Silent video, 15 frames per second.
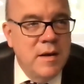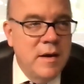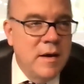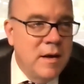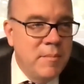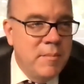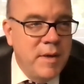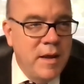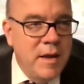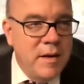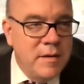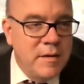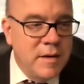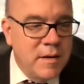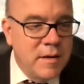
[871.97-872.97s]

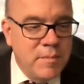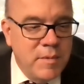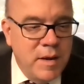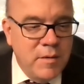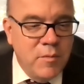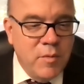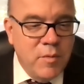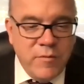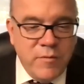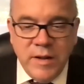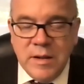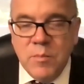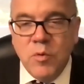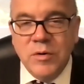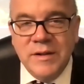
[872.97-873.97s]
and quite
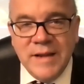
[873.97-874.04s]
frankly more